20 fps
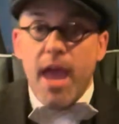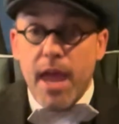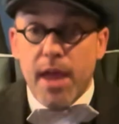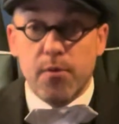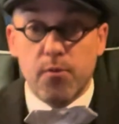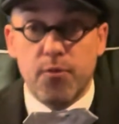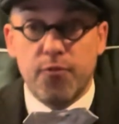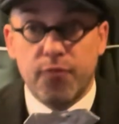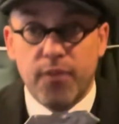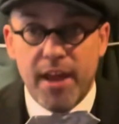It
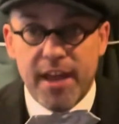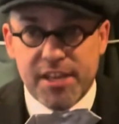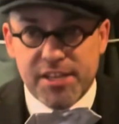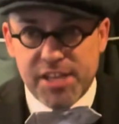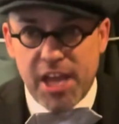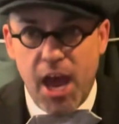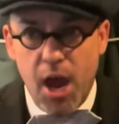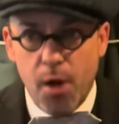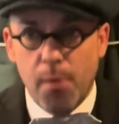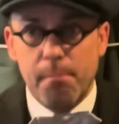reflects
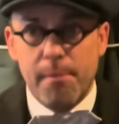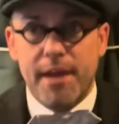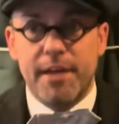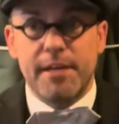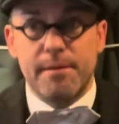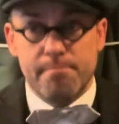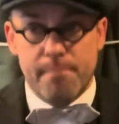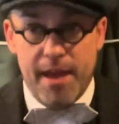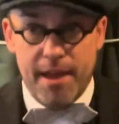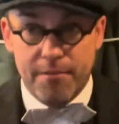how
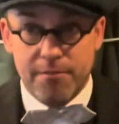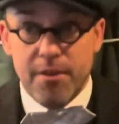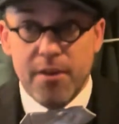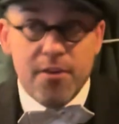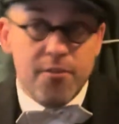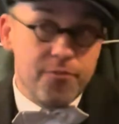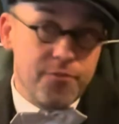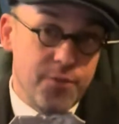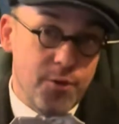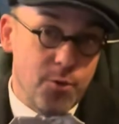many men
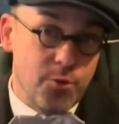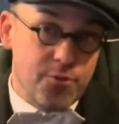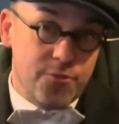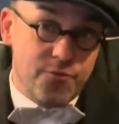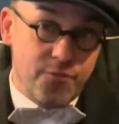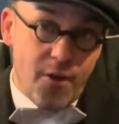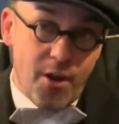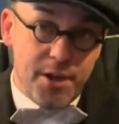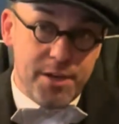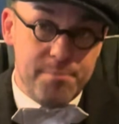feel that
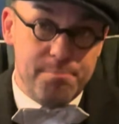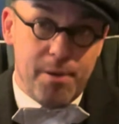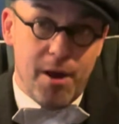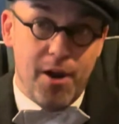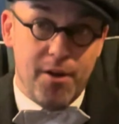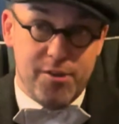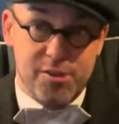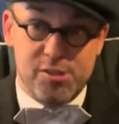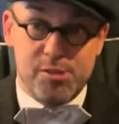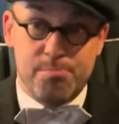finding
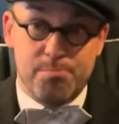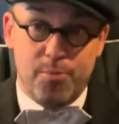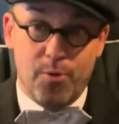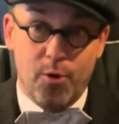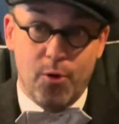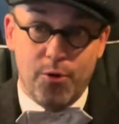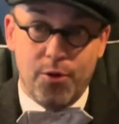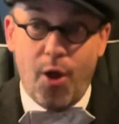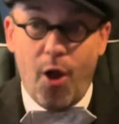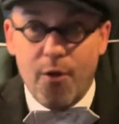partners
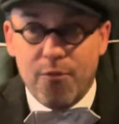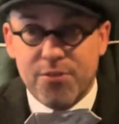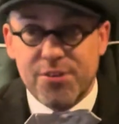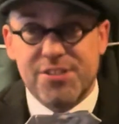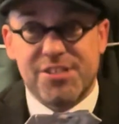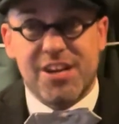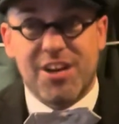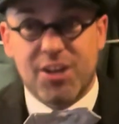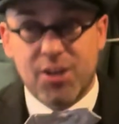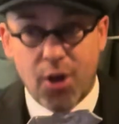abroad
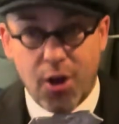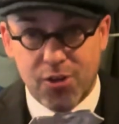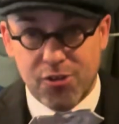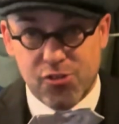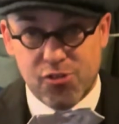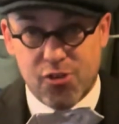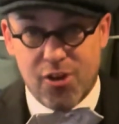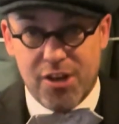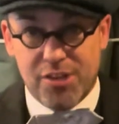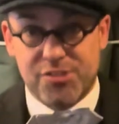offers a
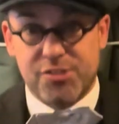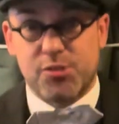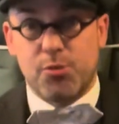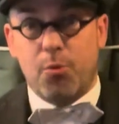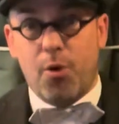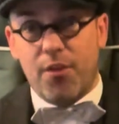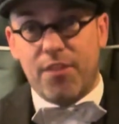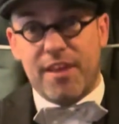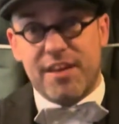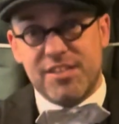contrast to
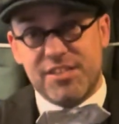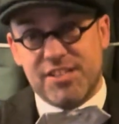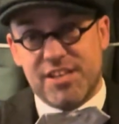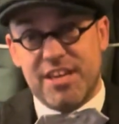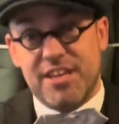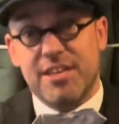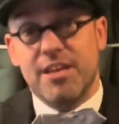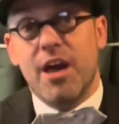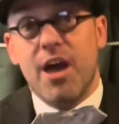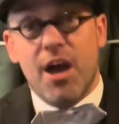what they
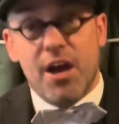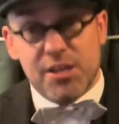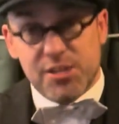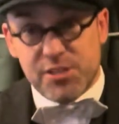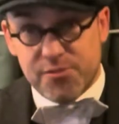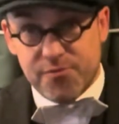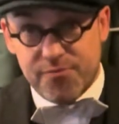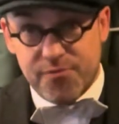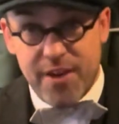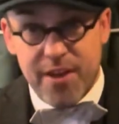see as
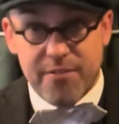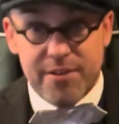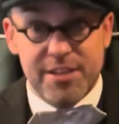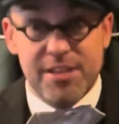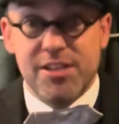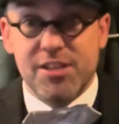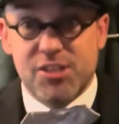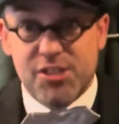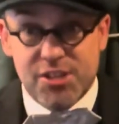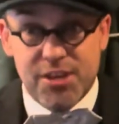a very
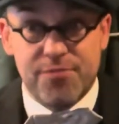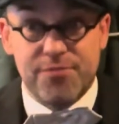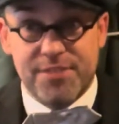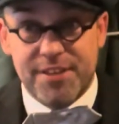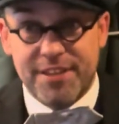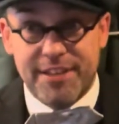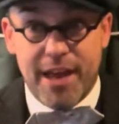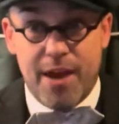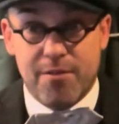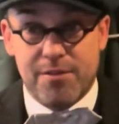
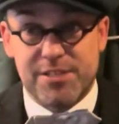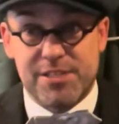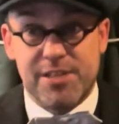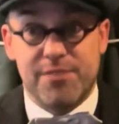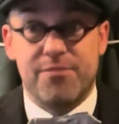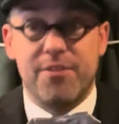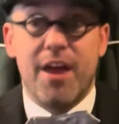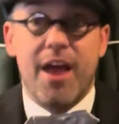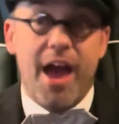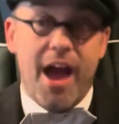shifting
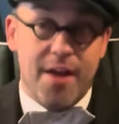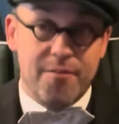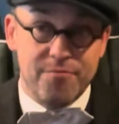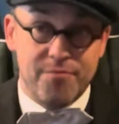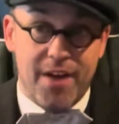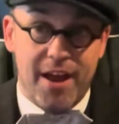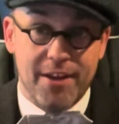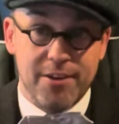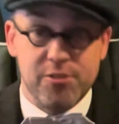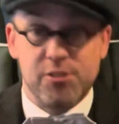narrative and
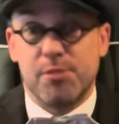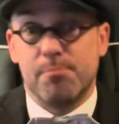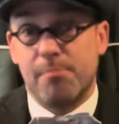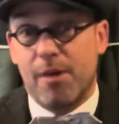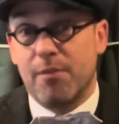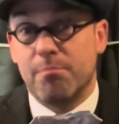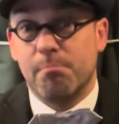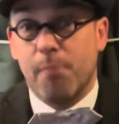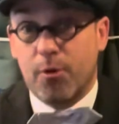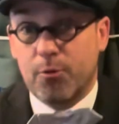values
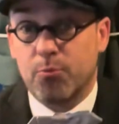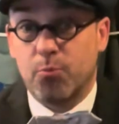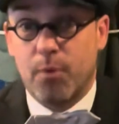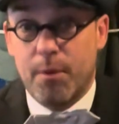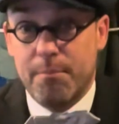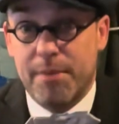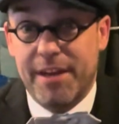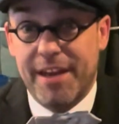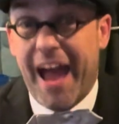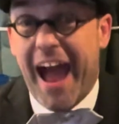among modern
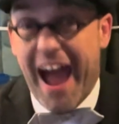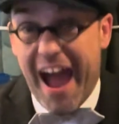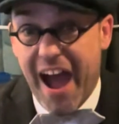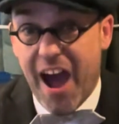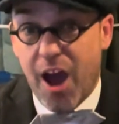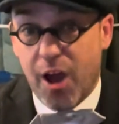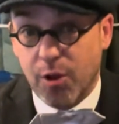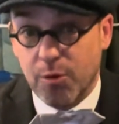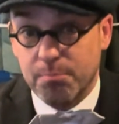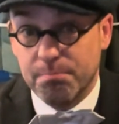women at
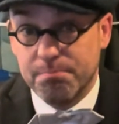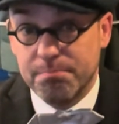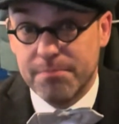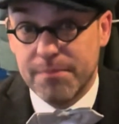home.